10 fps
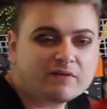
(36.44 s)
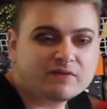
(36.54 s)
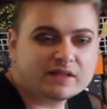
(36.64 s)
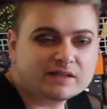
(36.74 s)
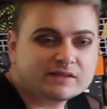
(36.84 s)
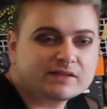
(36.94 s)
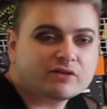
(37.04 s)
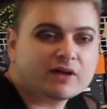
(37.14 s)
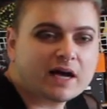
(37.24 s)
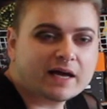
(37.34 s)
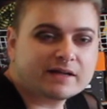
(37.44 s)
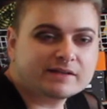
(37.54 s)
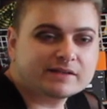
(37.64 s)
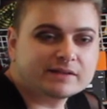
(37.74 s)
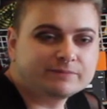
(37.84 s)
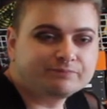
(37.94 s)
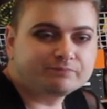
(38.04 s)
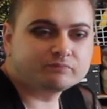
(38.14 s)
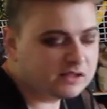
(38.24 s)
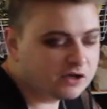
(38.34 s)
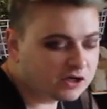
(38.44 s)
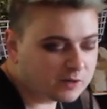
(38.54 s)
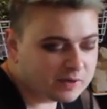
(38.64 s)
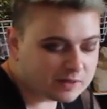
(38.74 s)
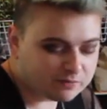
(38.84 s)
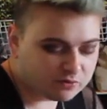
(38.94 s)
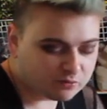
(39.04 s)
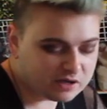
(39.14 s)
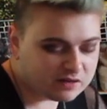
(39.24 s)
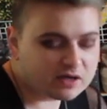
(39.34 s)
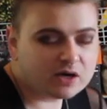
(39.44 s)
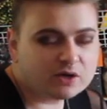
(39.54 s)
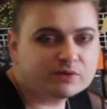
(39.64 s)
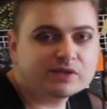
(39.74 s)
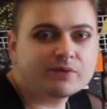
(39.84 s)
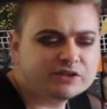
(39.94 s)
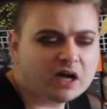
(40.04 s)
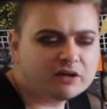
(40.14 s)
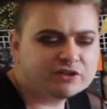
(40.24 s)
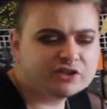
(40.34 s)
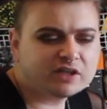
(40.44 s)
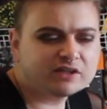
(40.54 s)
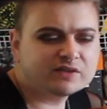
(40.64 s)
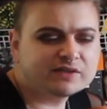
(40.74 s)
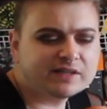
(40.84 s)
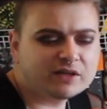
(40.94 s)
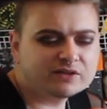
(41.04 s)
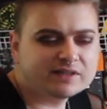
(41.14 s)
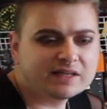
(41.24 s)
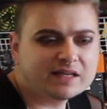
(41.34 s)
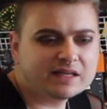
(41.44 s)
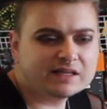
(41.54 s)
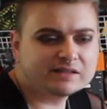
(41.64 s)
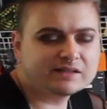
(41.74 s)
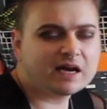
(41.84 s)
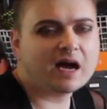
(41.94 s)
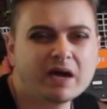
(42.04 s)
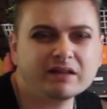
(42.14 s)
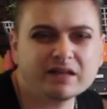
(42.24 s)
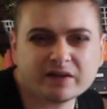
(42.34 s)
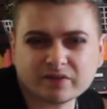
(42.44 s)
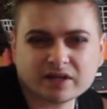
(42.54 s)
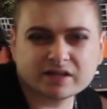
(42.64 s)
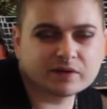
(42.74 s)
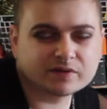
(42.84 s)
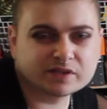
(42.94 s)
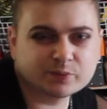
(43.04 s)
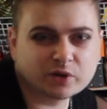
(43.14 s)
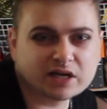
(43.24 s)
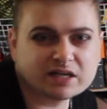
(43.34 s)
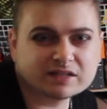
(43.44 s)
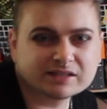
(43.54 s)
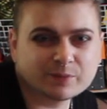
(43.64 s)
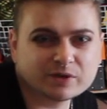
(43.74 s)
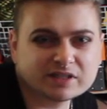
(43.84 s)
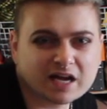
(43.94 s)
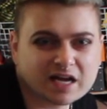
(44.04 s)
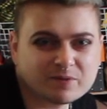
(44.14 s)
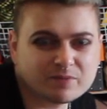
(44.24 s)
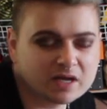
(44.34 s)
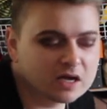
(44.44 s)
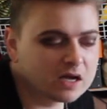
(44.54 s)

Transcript: of these little guys. So you're gonna pick up three of those. Dollar Tree also sells these mainly in the, the spring to summertime.